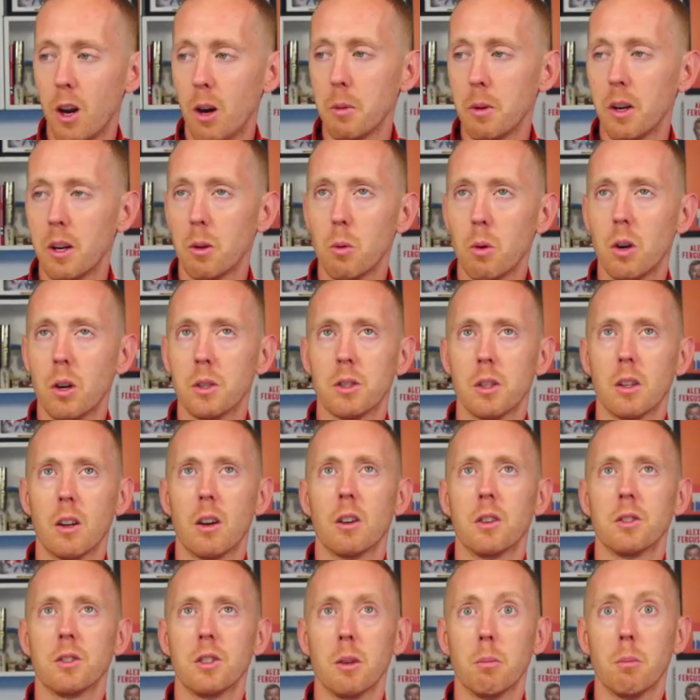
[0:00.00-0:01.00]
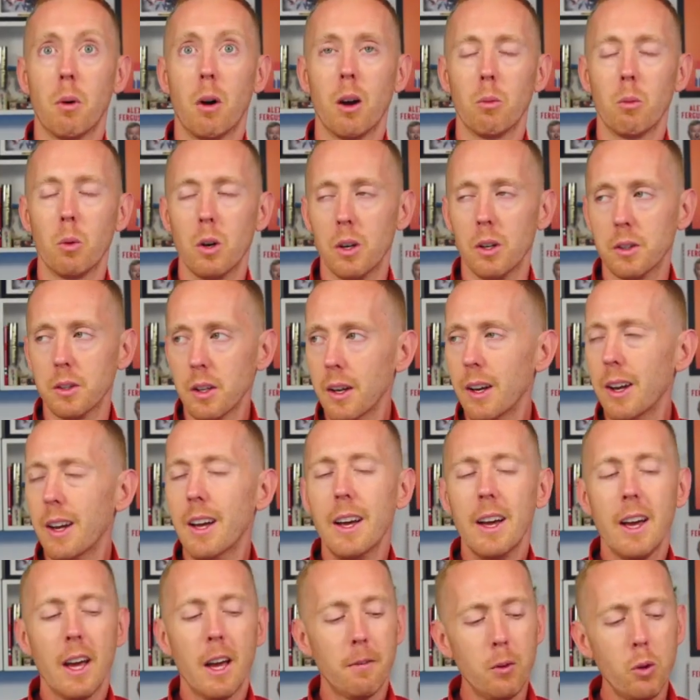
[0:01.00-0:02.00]
It can't be any worse than last year, my word.
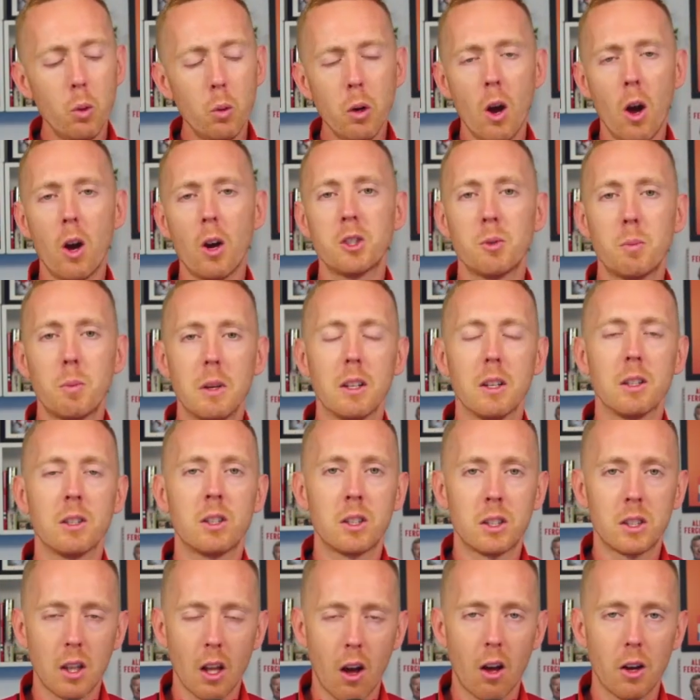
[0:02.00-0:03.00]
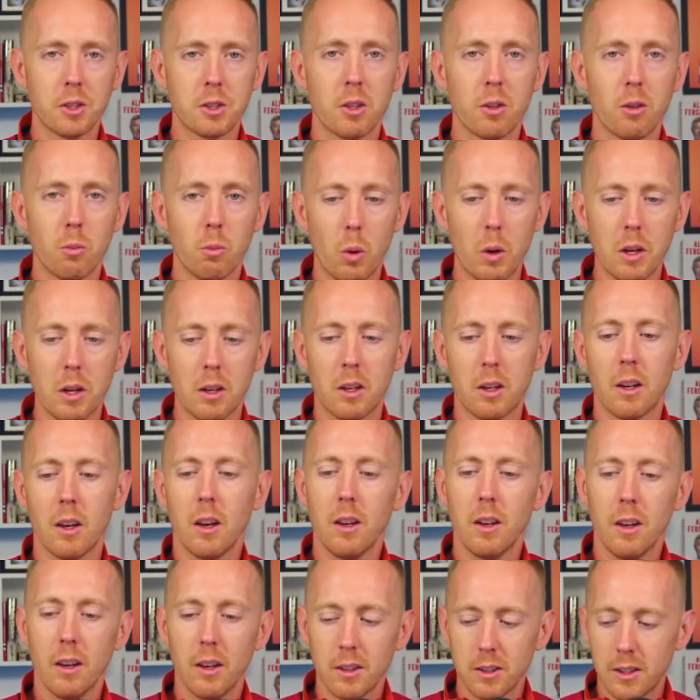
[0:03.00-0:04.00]
If you had asked me at the start of the
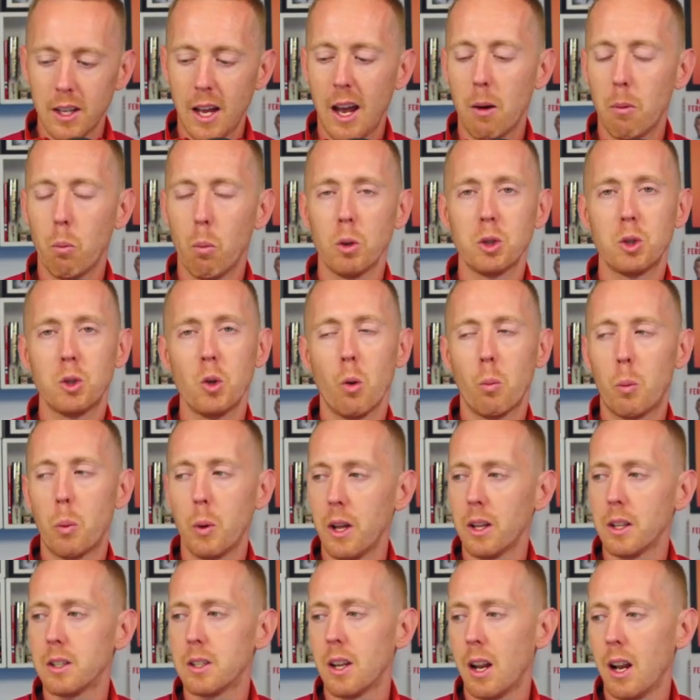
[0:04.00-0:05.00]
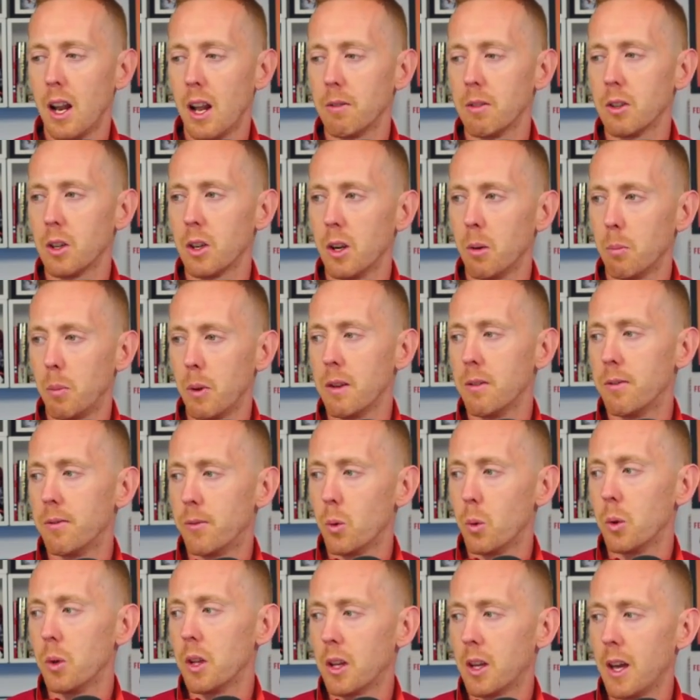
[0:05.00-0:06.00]
week, Sam, what's your predicted 11 going to be
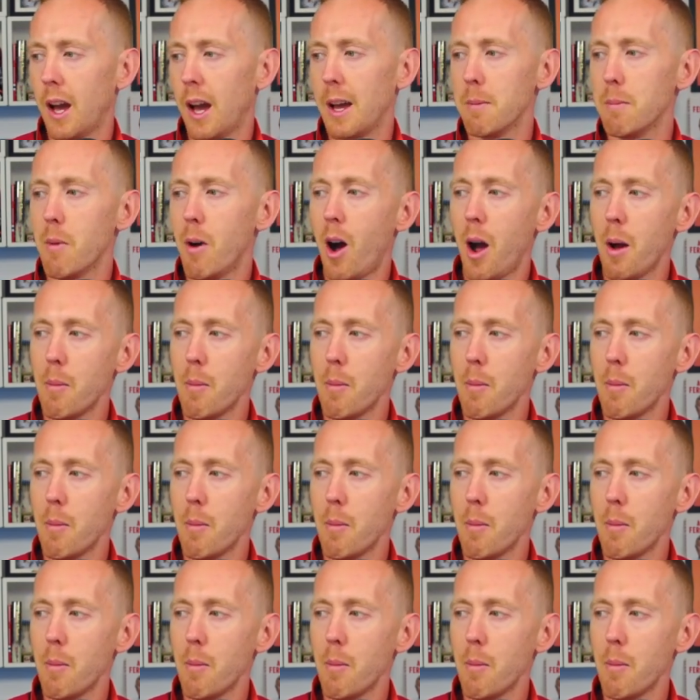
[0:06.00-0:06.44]
for the game?